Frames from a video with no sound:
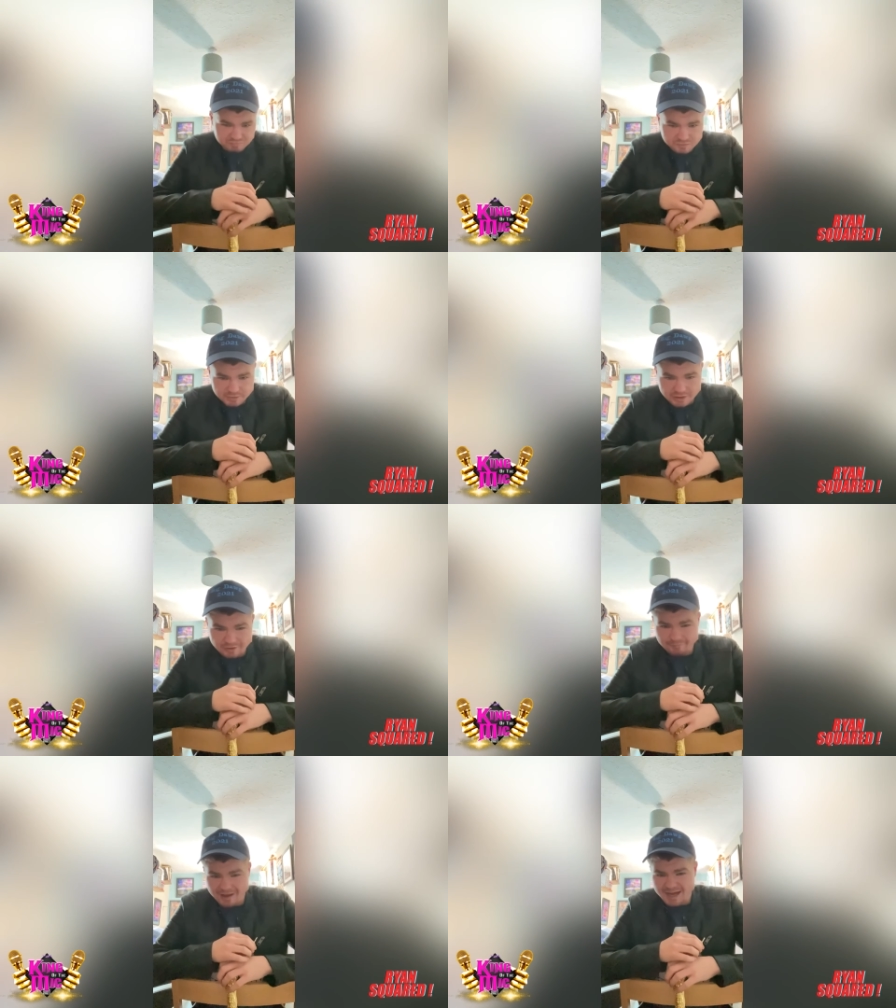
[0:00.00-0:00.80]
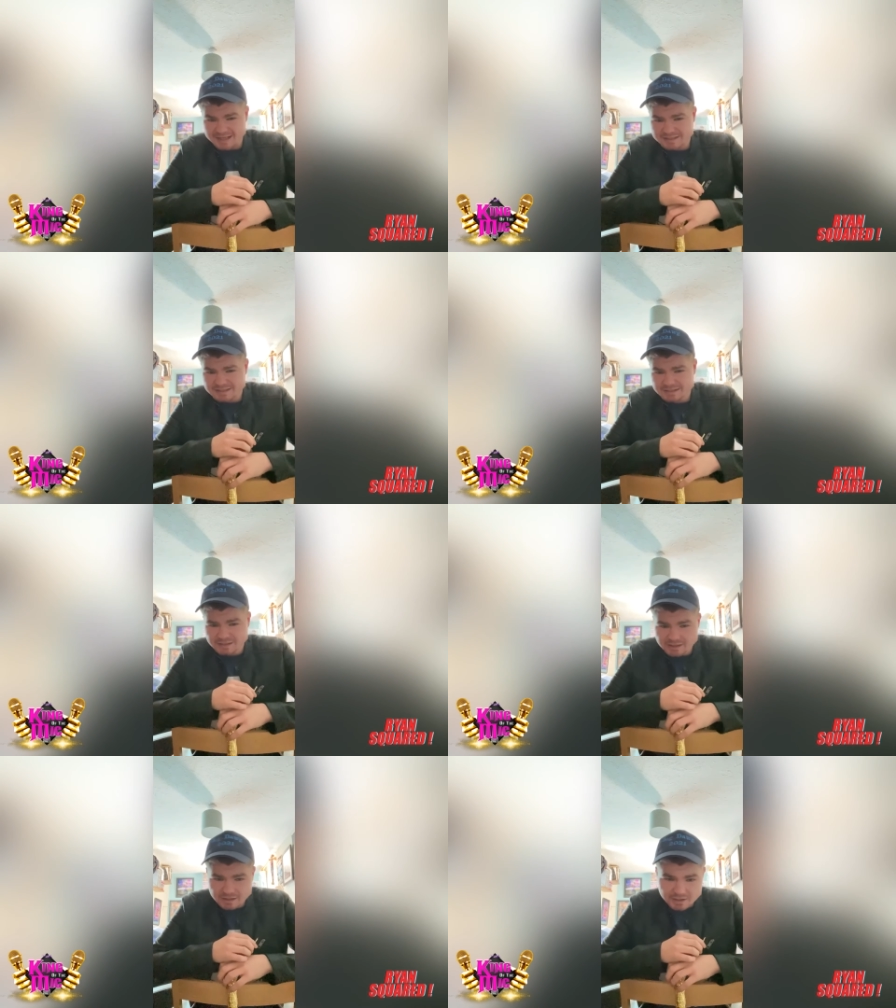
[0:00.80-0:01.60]
You're not bad.
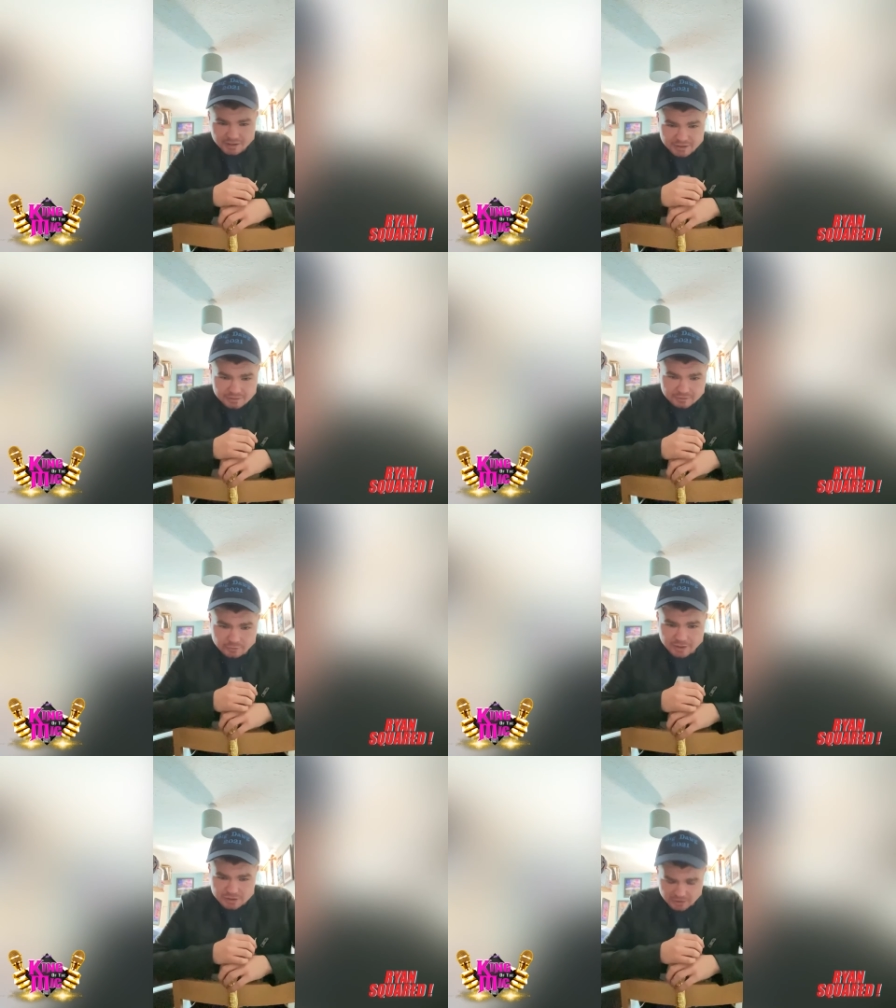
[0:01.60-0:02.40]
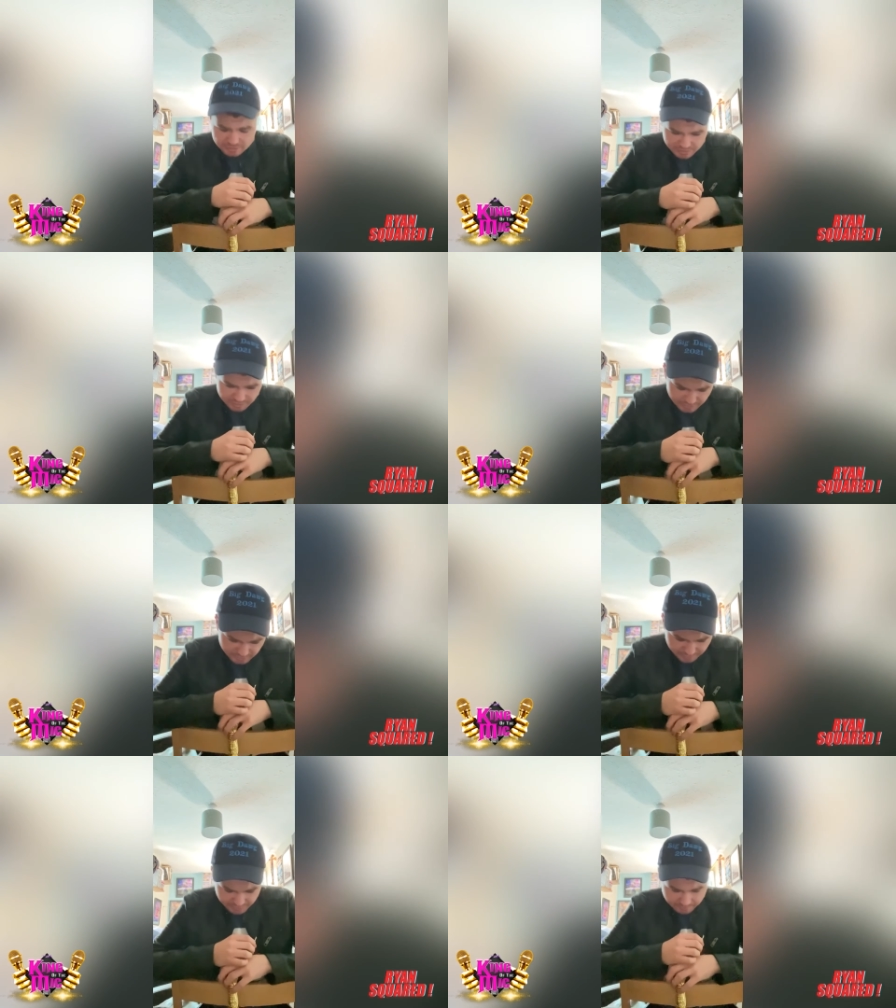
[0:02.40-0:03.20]
You know Dwayne Johnson.
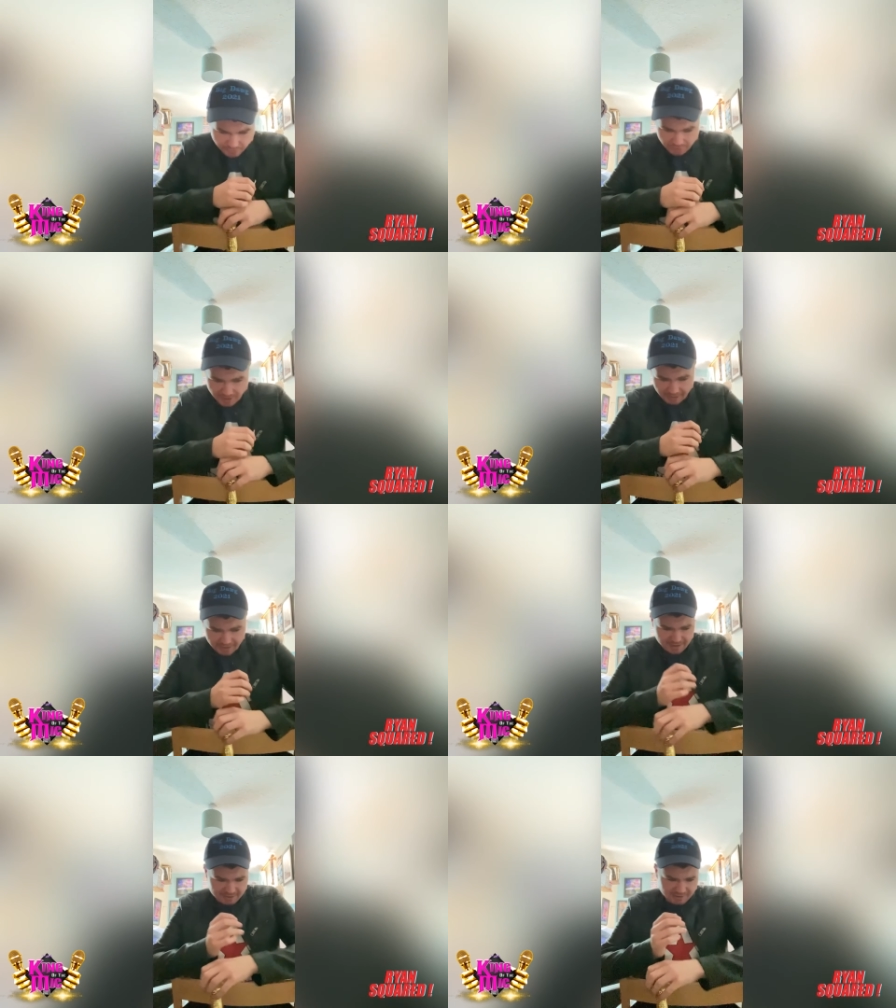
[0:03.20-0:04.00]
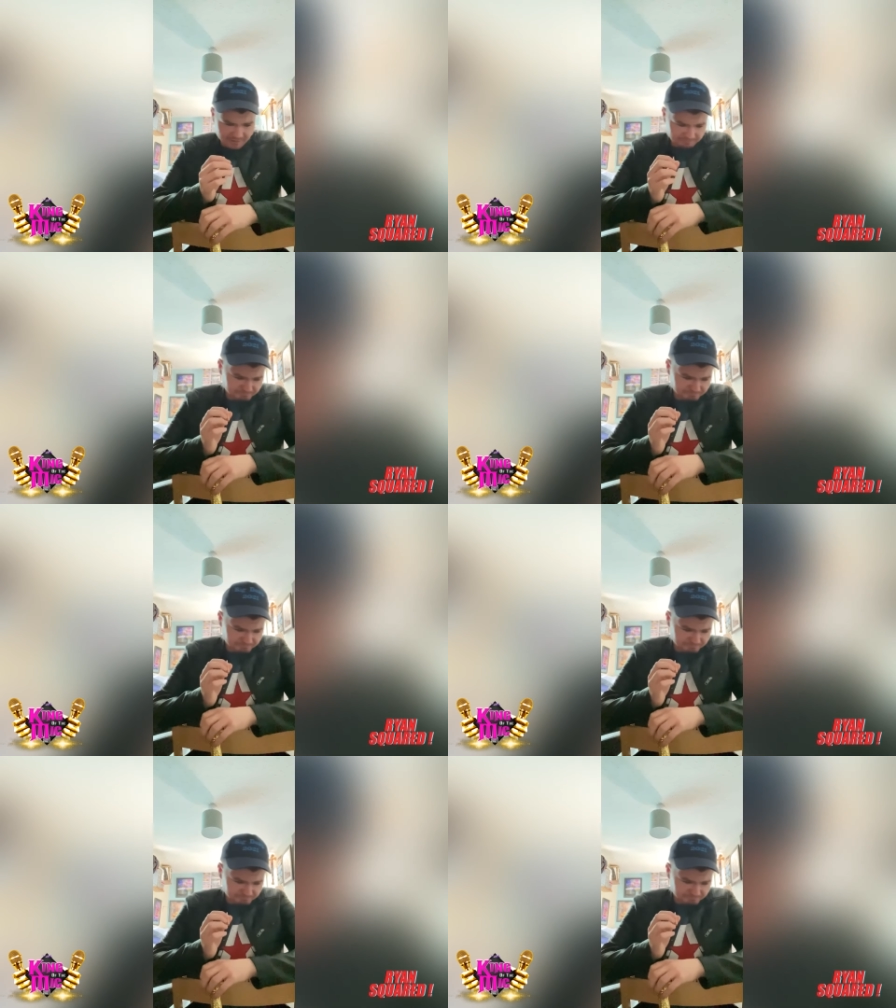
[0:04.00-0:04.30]
You're more like a, uh,